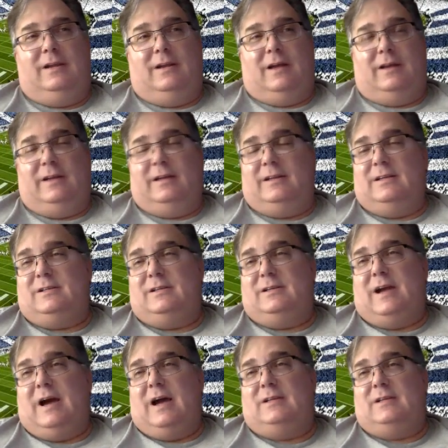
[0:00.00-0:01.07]
I think this is
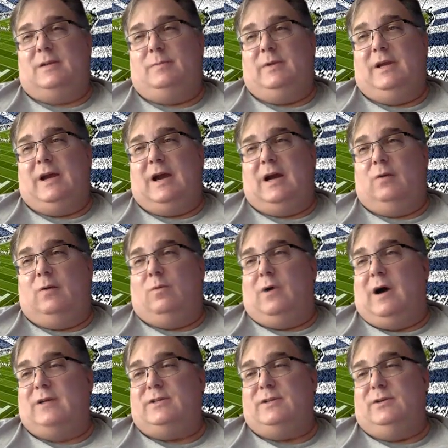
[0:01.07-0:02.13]
guy is going to be a guy to watch,